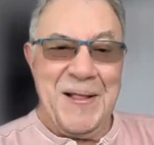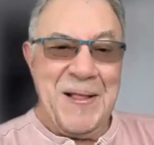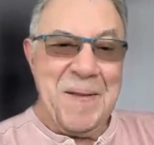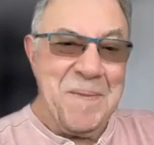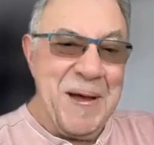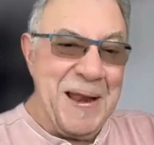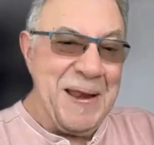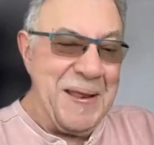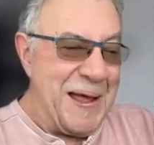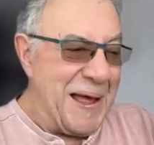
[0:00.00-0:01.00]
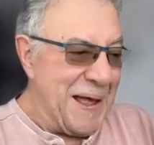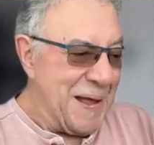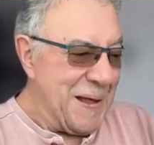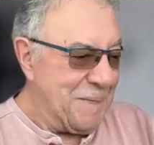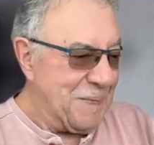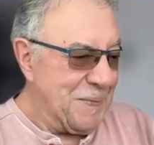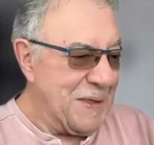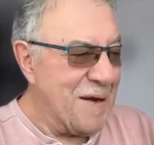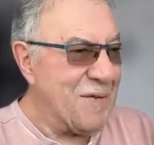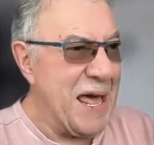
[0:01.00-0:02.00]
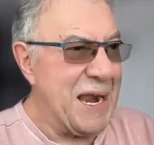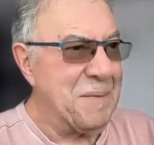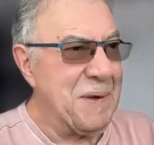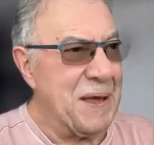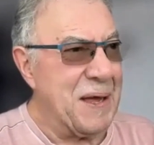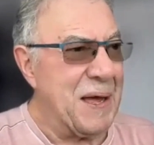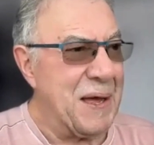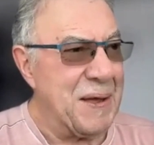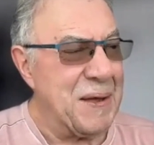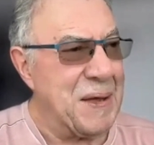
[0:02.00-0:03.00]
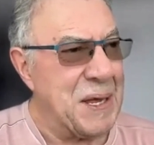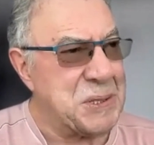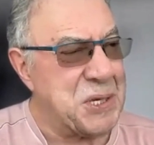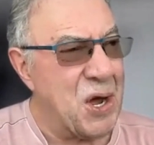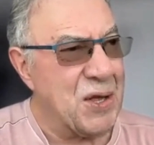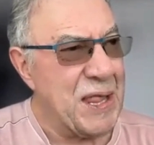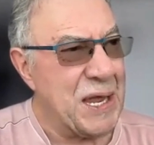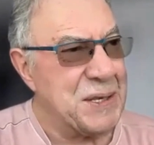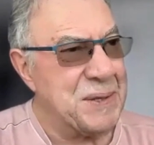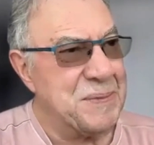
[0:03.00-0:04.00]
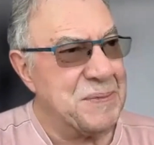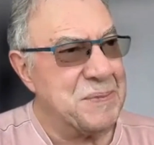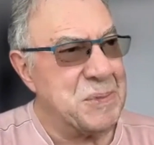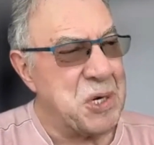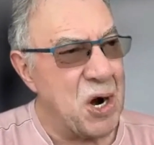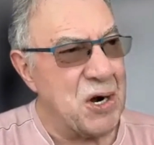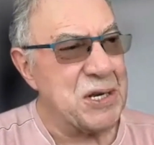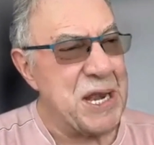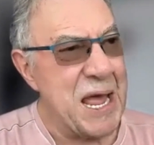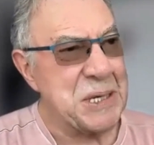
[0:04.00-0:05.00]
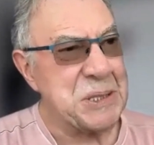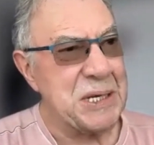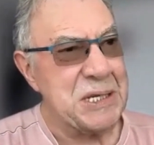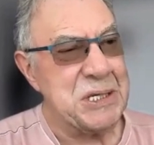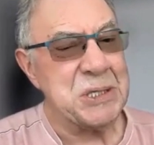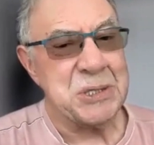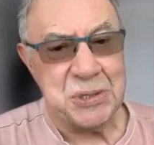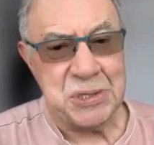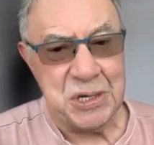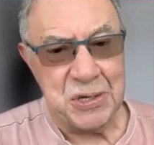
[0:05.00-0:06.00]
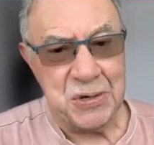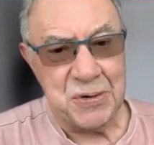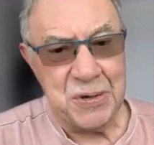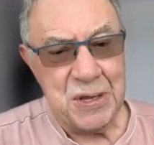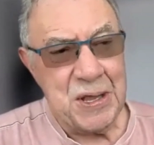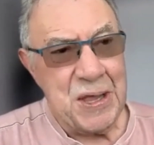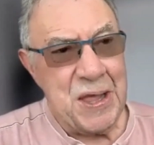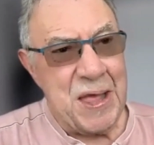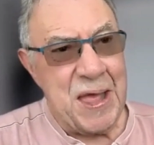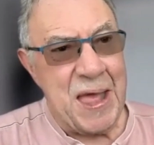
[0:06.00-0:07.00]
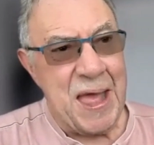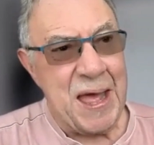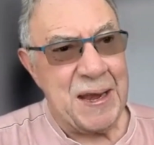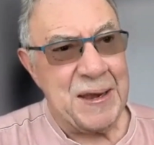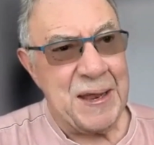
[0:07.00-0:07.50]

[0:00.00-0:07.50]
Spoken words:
but never had a song that charted nationally till Susie Q. And